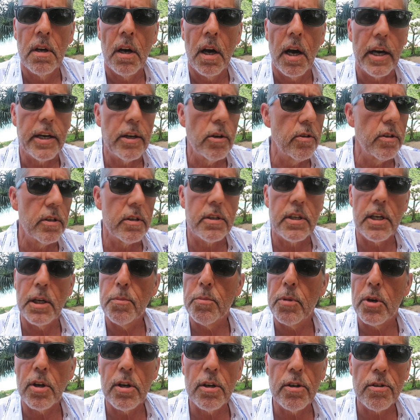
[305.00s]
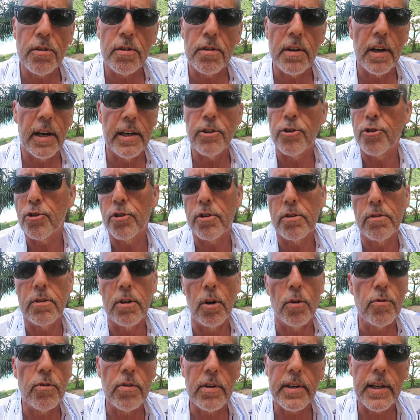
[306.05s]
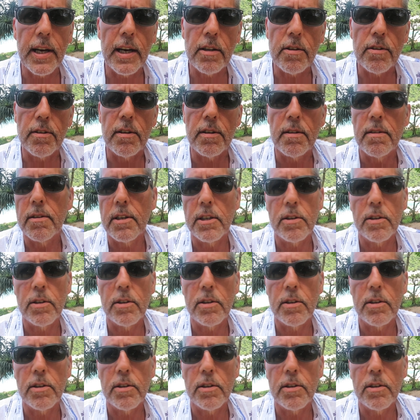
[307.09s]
I go to the same bars, I just don't drink alcohol.